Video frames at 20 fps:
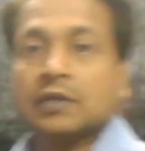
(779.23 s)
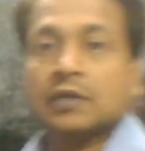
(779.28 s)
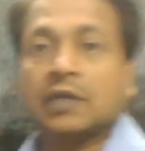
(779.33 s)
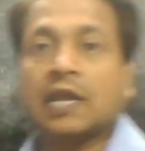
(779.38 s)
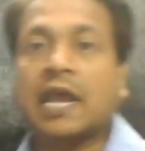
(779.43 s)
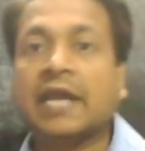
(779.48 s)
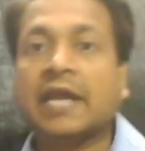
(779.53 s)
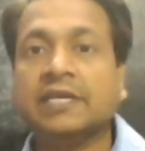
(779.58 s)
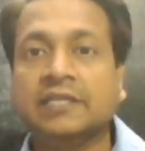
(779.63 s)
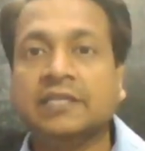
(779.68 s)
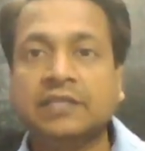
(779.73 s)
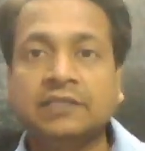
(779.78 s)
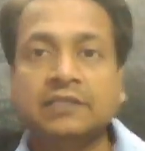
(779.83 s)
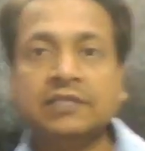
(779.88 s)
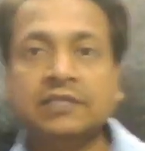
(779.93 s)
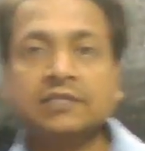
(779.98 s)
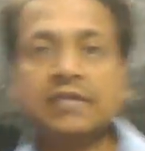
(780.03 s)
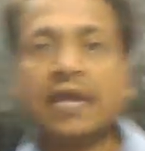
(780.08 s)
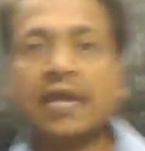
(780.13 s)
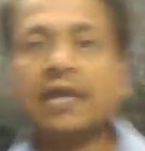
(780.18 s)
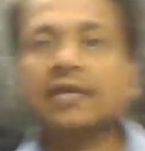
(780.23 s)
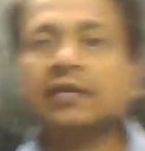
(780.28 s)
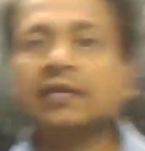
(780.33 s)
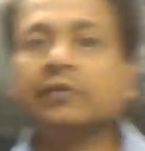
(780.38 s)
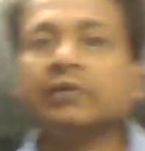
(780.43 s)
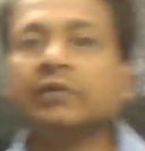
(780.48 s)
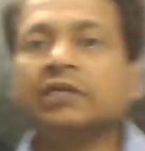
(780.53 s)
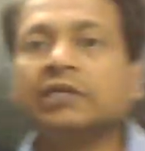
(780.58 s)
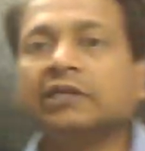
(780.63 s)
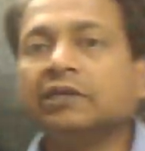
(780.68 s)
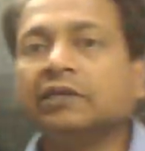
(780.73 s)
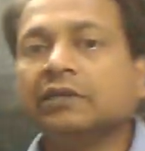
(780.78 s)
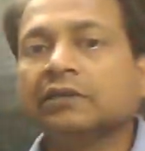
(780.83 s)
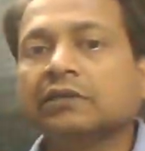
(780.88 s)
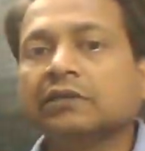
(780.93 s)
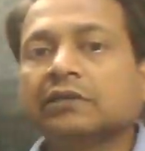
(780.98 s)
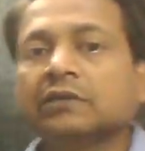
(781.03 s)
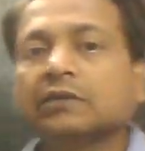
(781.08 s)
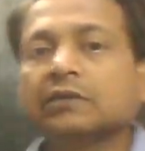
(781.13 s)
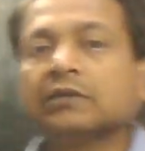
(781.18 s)
And in this activity,
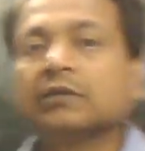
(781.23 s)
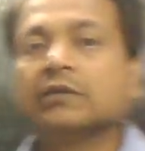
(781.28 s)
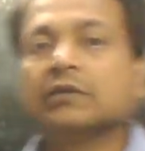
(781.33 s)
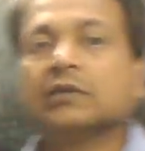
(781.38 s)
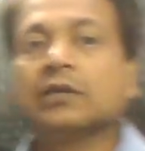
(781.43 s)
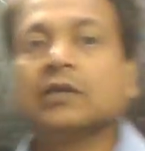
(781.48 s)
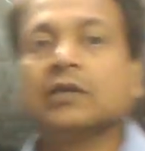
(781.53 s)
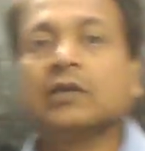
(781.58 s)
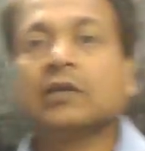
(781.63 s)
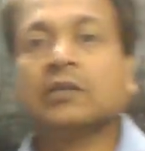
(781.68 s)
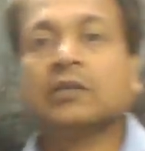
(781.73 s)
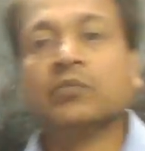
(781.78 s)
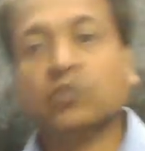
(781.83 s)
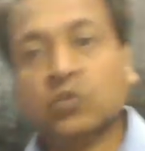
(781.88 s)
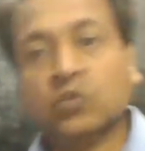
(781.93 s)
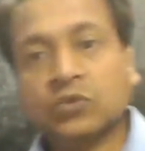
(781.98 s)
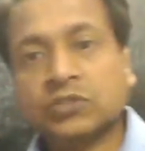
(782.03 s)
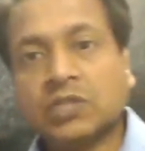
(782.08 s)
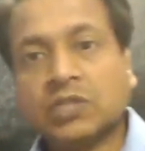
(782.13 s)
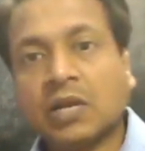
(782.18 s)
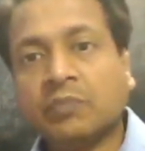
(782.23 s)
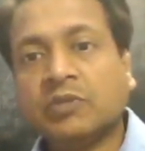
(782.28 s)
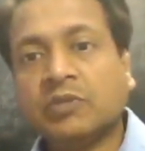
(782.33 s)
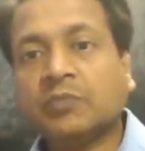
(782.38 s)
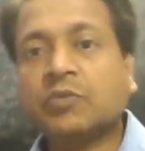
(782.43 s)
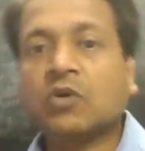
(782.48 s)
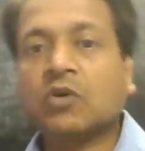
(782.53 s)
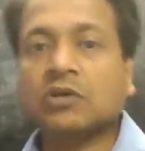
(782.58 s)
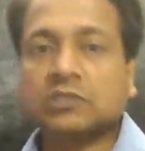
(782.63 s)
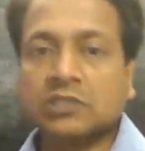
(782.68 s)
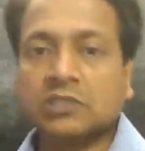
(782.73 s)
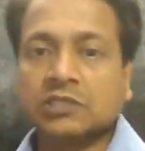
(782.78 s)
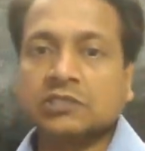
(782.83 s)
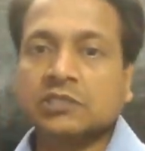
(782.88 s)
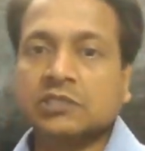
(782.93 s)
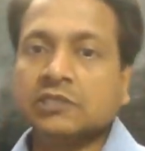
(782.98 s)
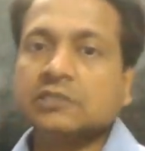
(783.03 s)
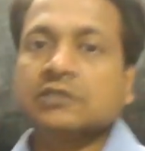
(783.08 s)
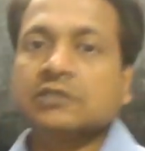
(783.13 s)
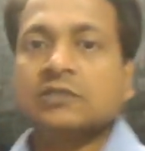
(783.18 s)
most of the process
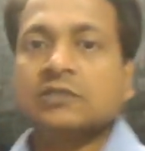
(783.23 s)
is